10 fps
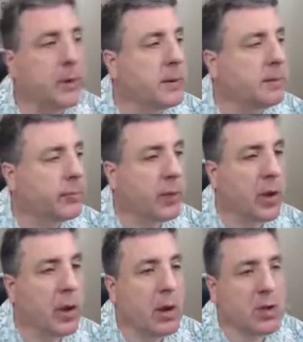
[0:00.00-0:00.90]
Okay,
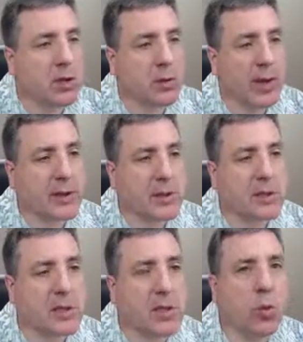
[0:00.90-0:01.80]
so that's
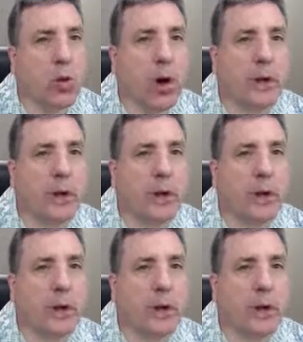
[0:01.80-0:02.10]
C1.